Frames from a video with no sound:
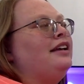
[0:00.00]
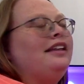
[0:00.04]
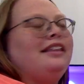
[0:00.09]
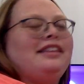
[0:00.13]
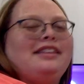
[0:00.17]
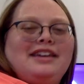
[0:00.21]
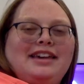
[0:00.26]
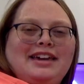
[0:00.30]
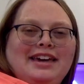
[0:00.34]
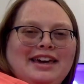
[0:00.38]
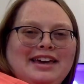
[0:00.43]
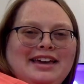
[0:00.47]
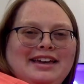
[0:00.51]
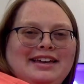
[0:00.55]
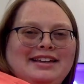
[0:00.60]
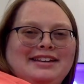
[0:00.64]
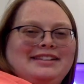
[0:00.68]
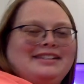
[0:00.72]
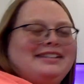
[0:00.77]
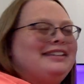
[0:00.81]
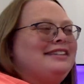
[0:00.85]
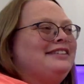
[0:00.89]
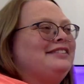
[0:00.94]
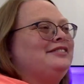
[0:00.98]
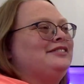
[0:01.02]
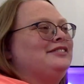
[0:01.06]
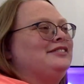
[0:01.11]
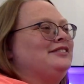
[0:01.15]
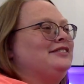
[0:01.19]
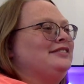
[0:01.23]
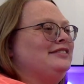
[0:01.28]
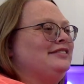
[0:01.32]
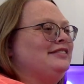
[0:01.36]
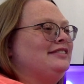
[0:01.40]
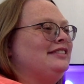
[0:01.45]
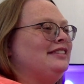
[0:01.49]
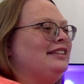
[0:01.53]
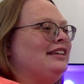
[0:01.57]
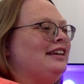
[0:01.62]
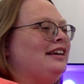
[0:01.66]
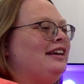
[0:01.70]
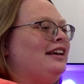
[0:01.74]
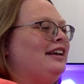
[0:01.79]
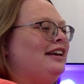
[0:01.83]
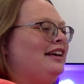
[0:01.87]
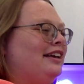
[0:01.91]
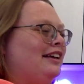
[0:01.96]
The end.
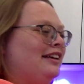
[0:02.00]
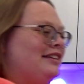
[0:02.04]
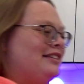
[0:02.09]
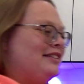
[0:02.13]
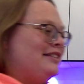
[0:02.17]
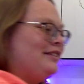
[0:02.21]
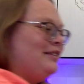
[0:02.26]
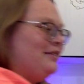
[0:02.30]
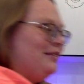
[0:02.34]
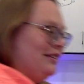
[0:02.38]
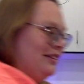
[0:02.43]
So